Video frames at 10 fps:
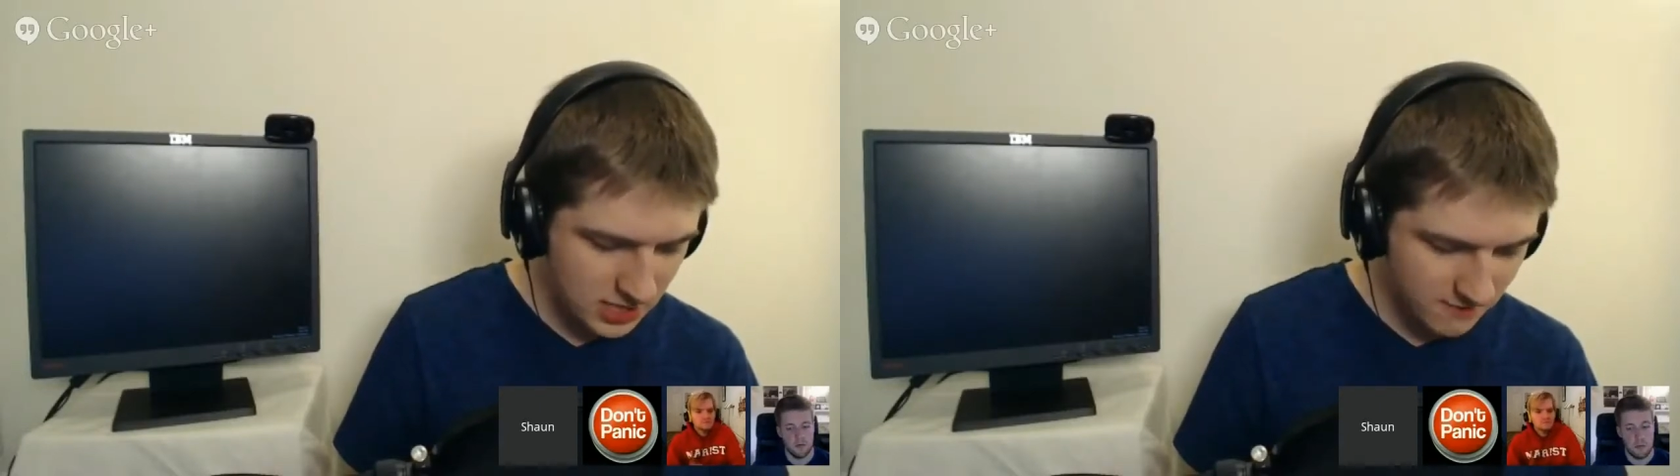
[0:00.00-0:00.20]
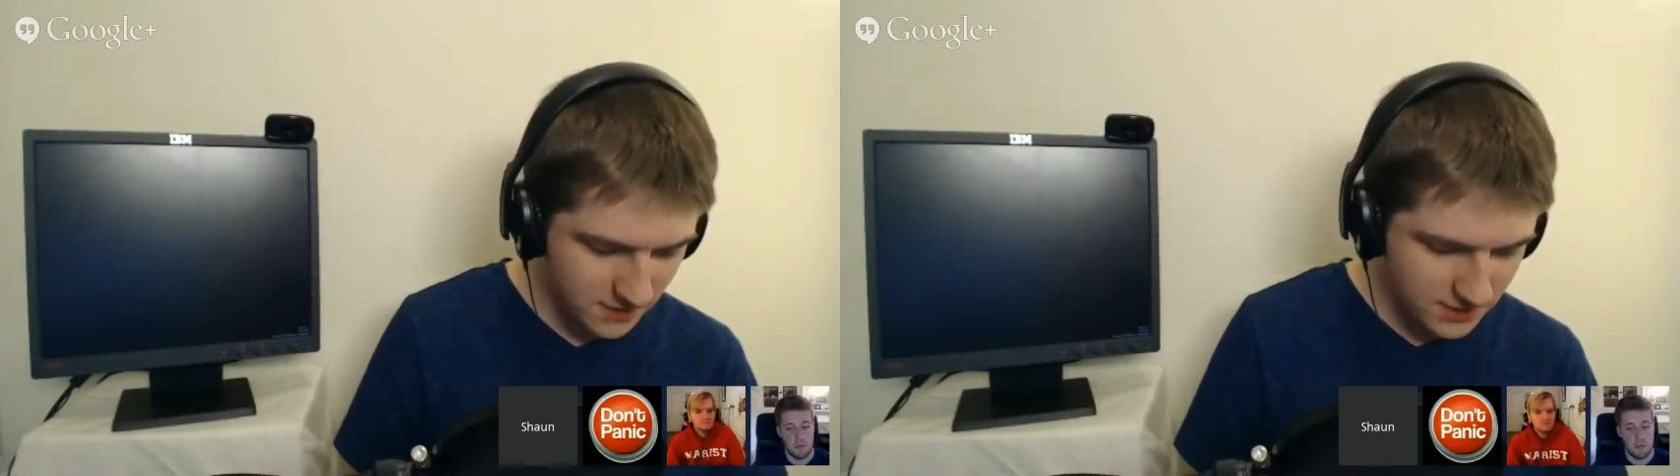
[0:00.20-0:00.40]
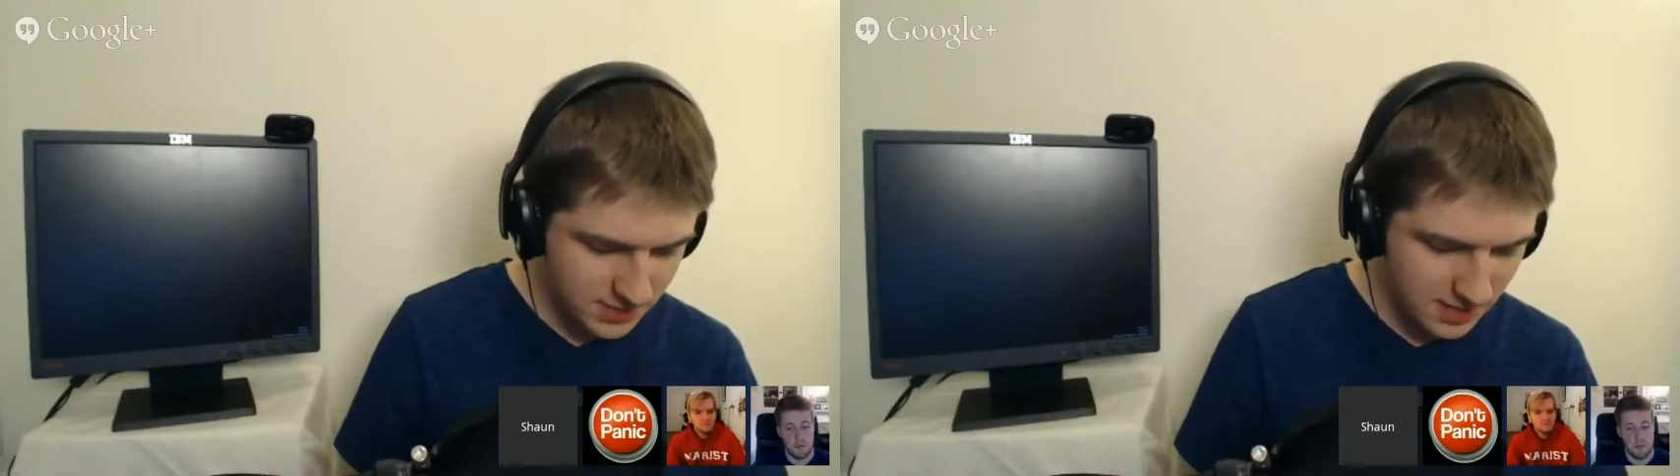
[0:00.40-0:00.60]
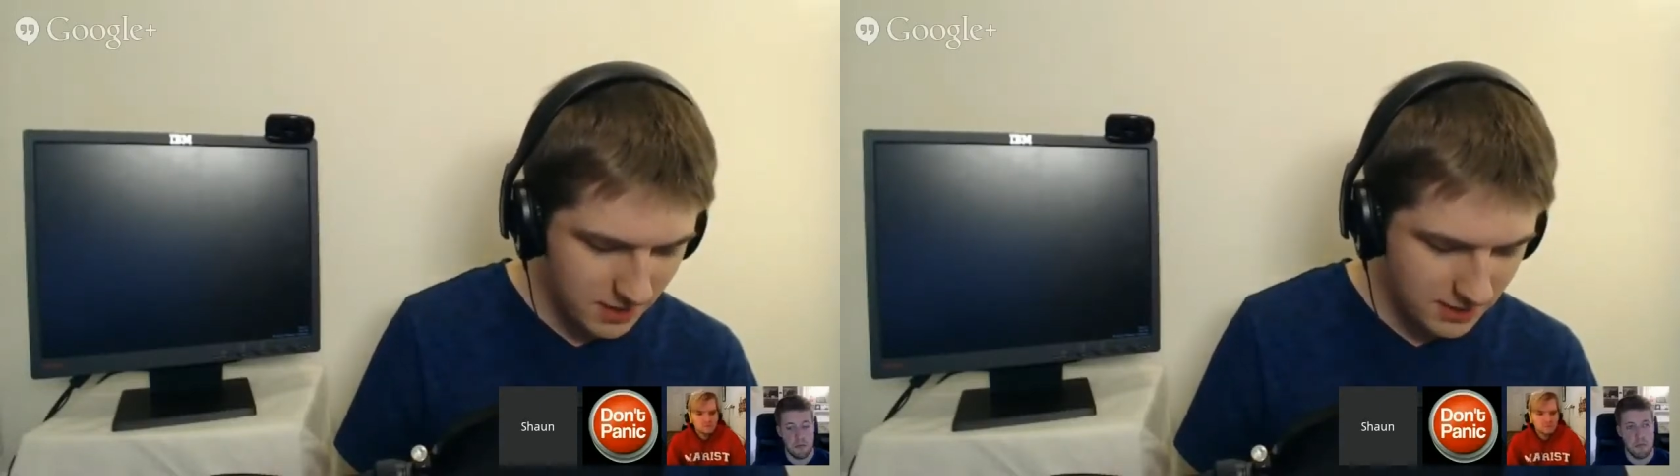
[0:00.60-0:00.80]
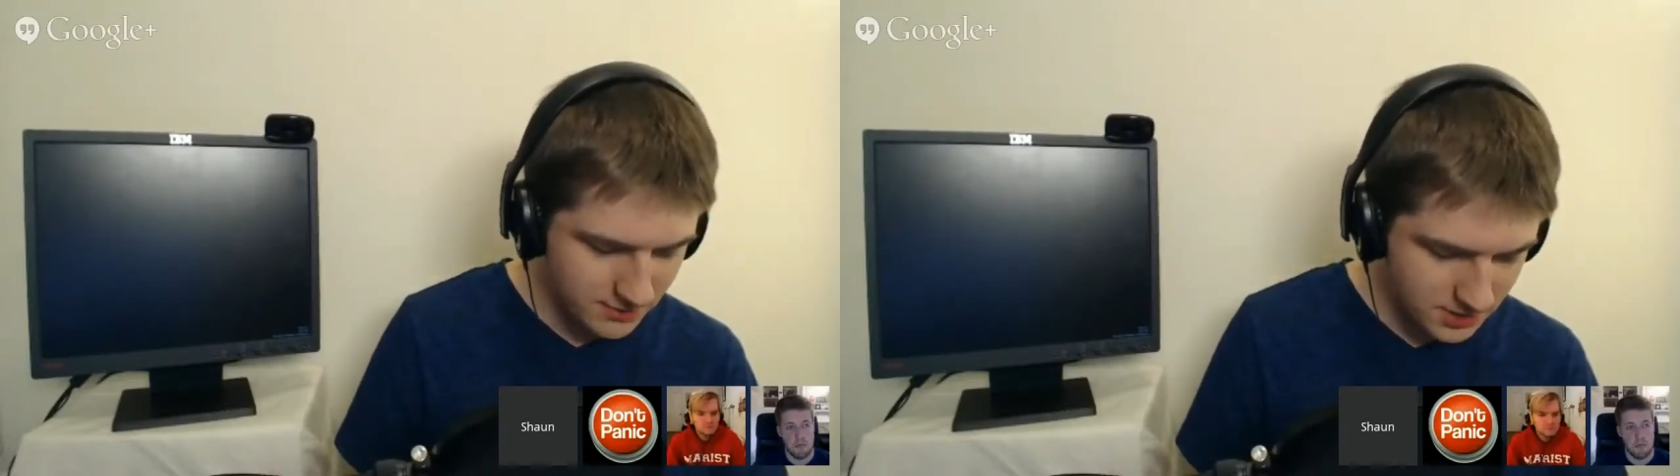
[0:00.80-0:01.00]
the first time I
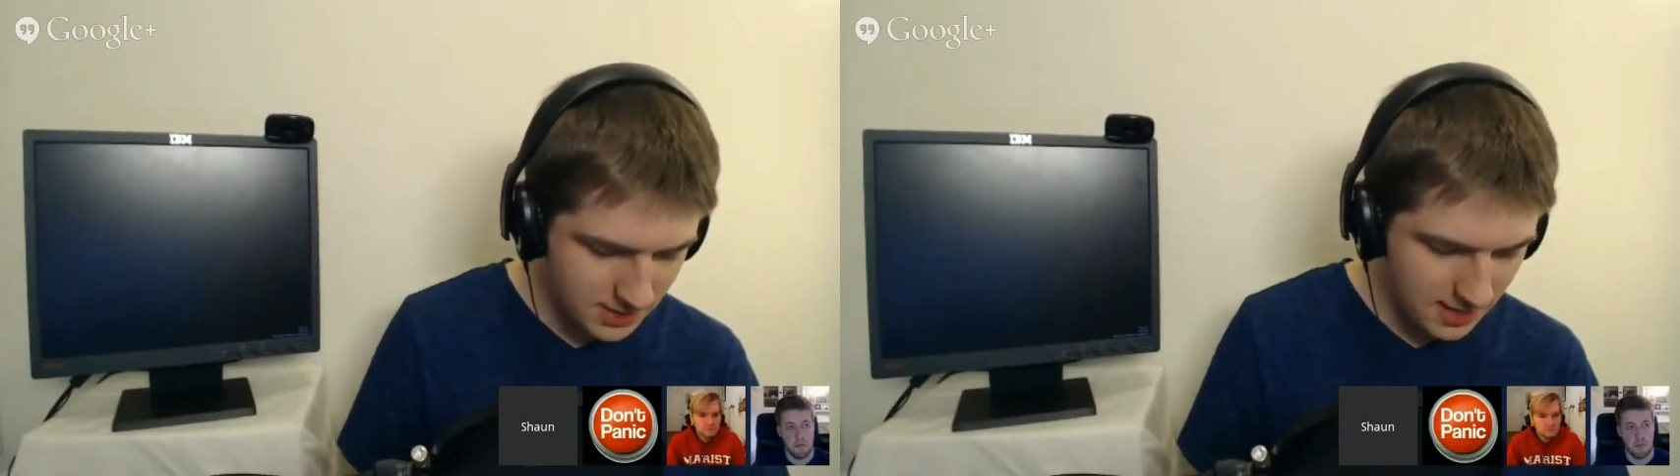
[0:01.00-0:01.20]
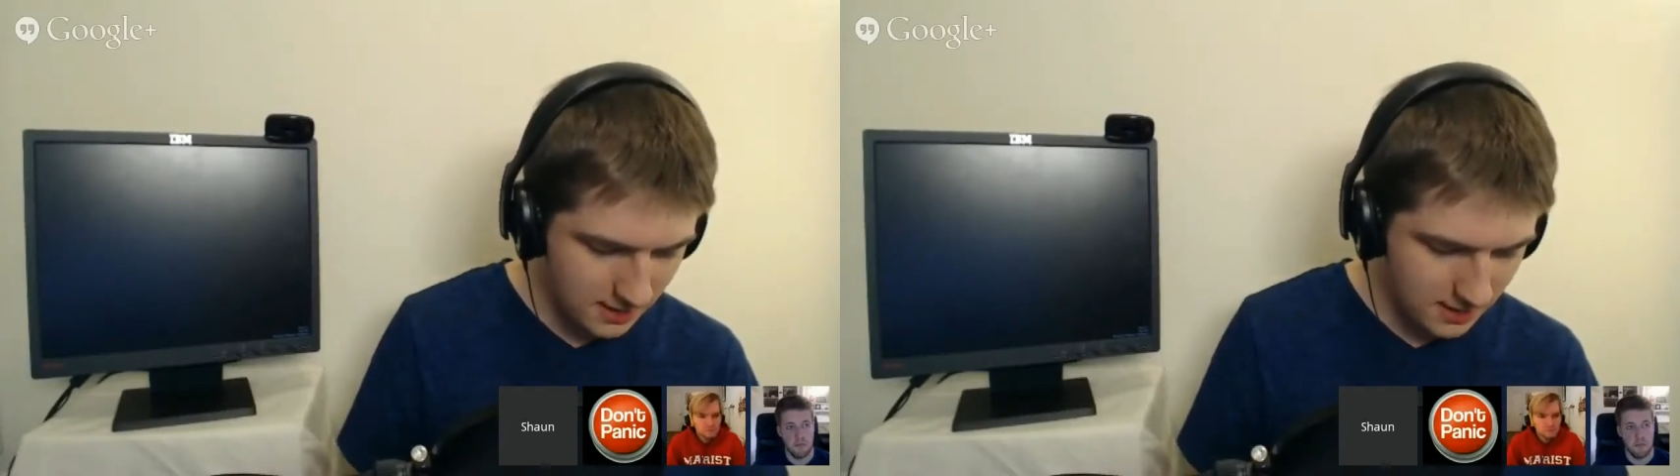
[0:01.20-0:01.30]
used...